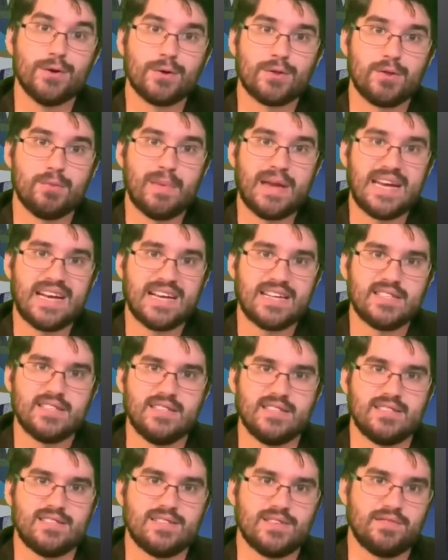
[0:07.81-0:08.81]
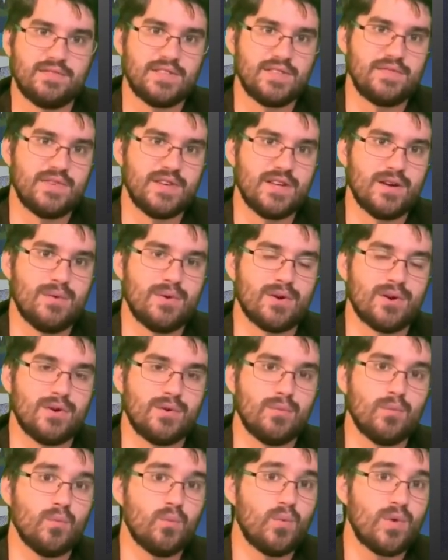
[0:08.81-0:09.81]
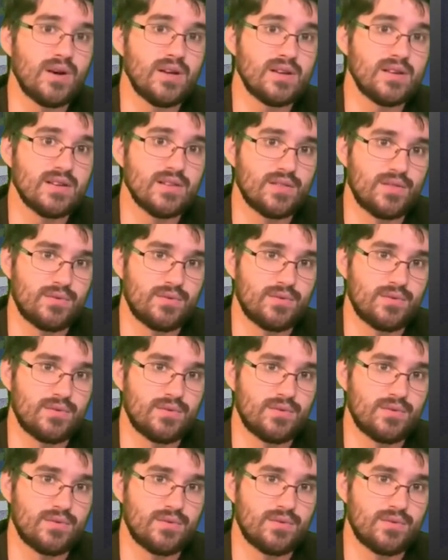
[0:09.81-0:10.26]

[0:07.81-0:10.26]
The main ideas of this video are what